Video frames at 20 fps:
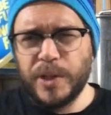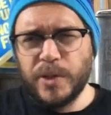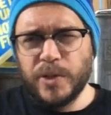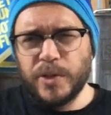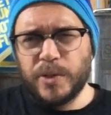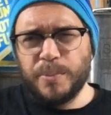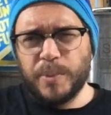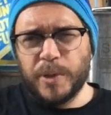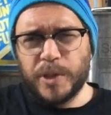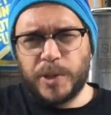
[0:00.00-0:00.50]
you
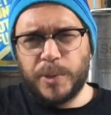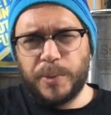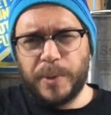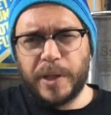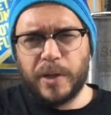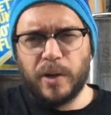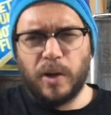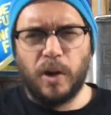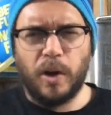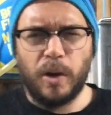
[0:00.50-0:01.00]
use
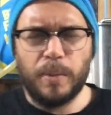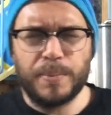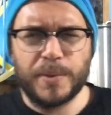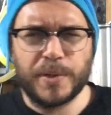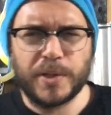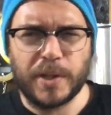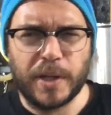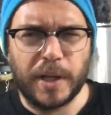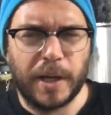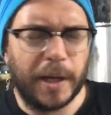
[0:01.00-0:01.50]
Motueka
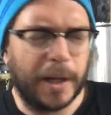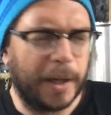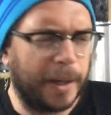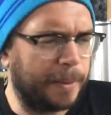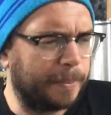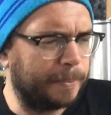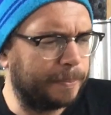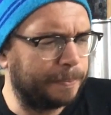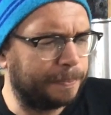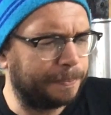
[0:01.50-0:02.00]
hops,
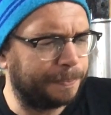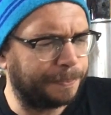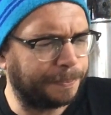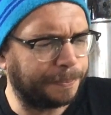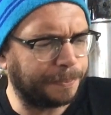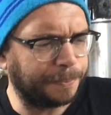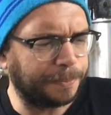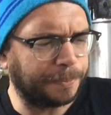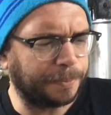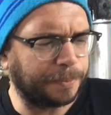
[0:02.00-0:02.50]

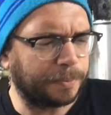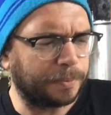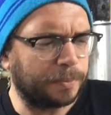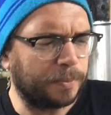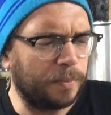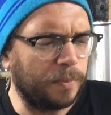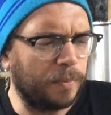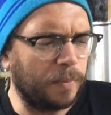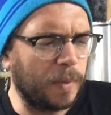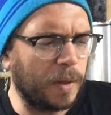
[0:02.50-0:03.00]

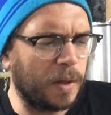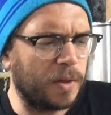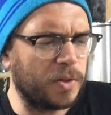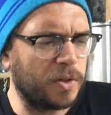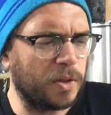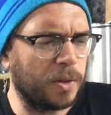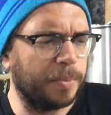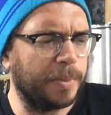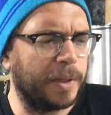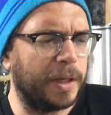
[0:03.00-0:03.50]

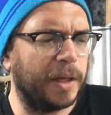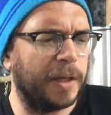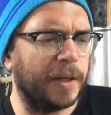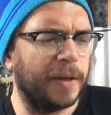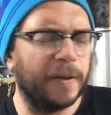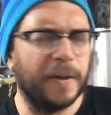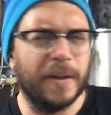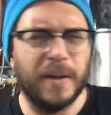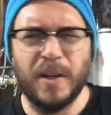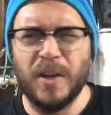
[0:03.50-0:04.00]
so I'm
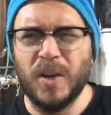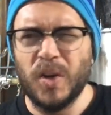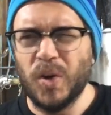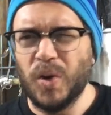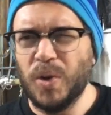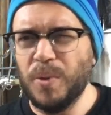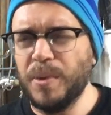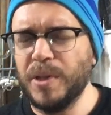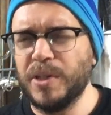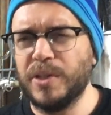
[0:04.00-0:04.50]
getting
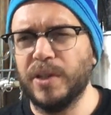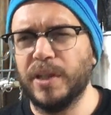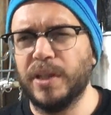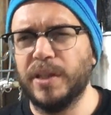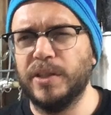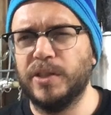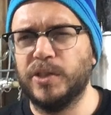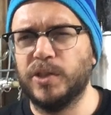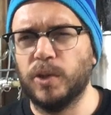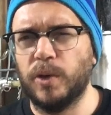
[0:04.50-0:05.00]
almost like
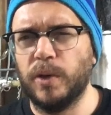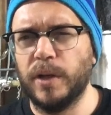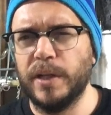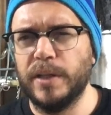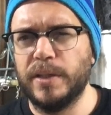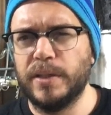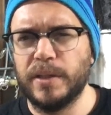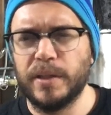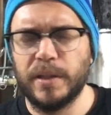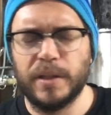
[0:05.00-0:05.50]
a
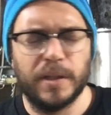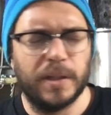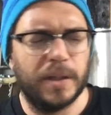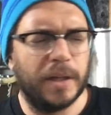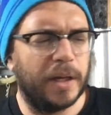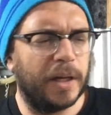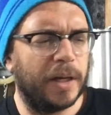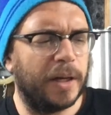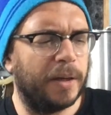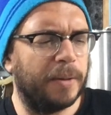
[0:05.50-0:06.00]
dried
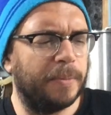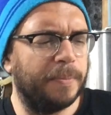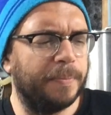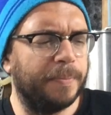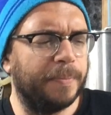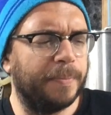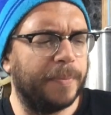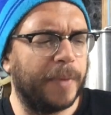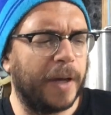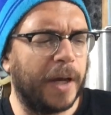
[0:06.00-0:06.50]

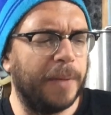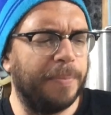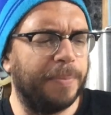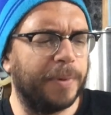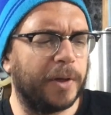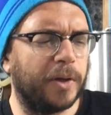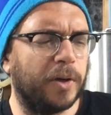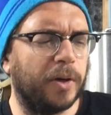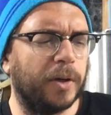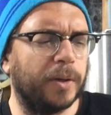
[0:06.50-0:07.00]

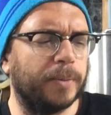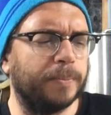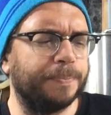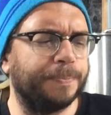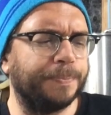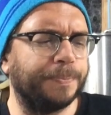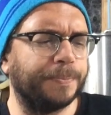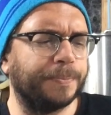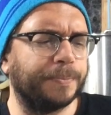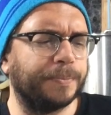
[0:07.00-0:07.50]
apricot.
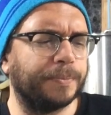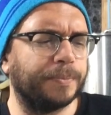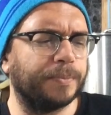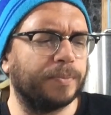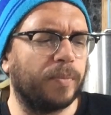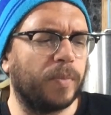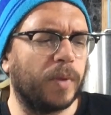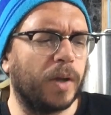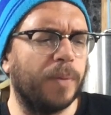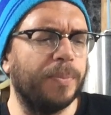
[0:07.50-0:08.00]

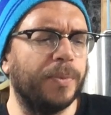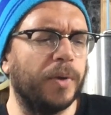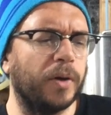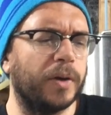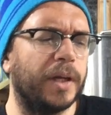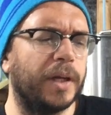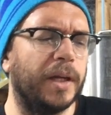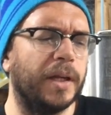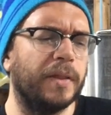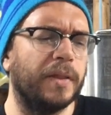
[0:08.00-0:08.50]
I'm
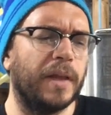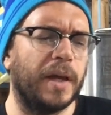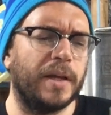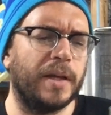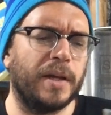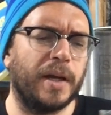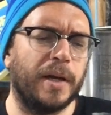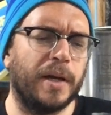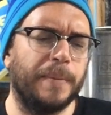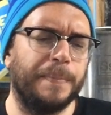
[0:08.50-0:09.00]
not getting that